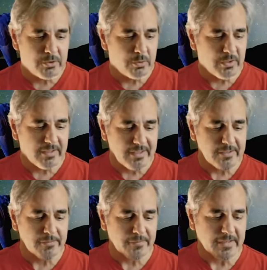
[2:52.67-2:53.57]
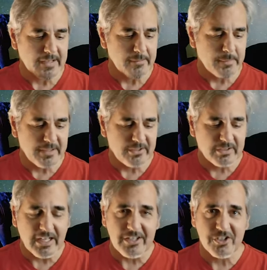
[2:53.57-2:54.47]
to identify by
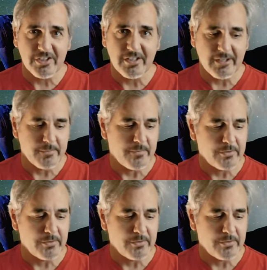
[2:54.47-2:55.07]
touching them.